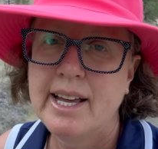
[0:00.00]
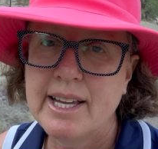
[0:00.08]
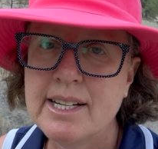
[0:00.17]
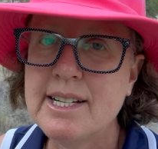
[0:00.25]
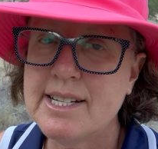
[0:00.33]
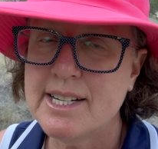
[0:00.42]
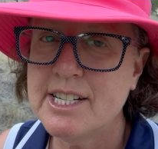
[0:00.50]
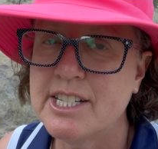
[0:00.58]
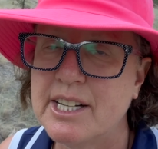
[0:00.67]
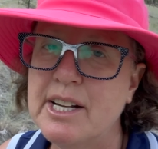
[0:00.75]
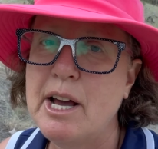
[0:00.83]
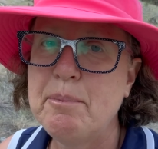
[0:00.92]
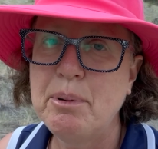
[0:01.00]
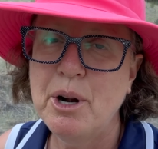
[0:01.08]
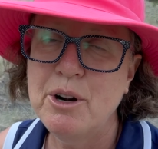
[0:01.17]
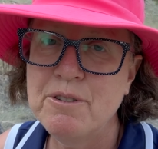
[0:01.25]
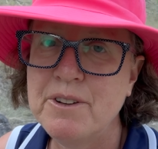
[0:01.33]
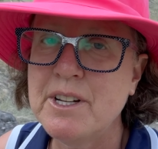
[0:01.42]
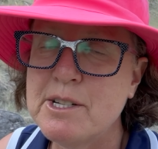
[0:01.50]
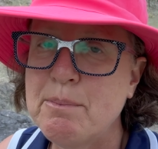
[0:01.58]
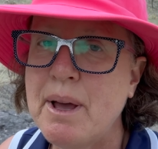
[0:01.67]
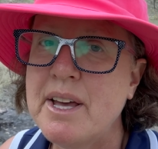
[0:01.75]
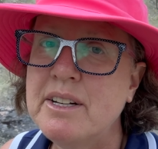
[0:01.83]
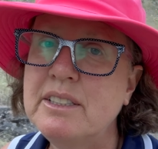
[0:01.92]
In addition, a perfect
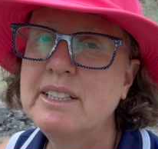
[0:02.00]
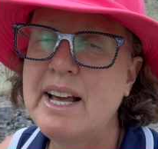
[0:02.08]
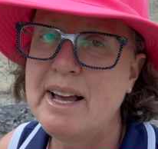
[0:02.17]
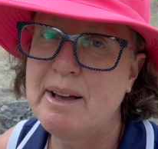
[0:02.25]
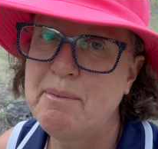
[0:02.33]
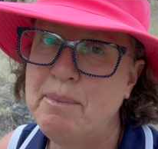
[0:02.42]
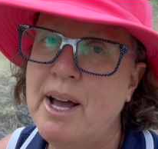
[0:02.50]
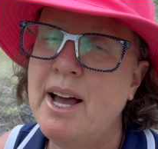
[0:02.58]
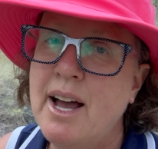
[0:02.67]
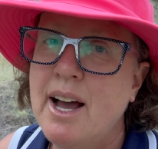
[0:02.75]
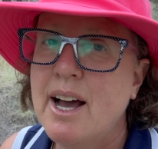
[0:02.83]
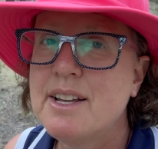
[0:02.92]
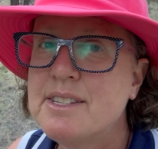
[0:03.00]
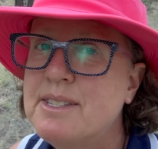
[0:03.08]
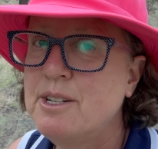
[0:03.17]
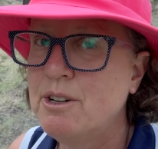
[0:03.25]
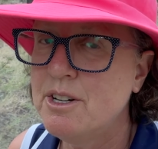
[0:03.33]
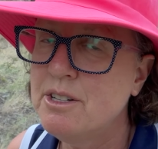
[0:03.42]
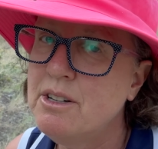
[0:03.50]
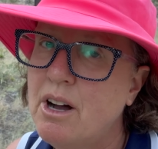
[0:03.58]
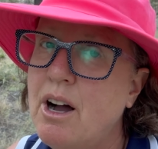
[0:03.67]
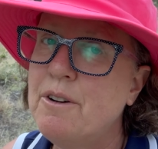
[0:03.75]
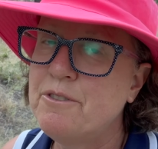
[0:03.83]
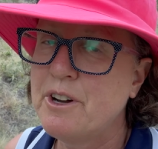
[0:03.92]
male lamb, a cereal
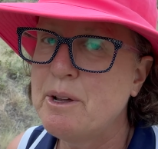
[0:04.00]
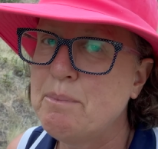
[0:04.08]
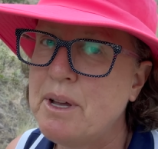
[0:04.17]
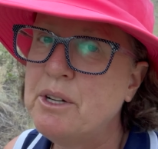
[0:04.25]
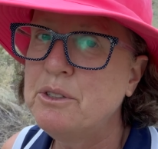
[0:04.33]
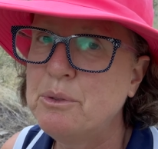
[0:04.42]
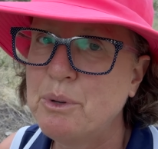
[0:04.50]
offering mingled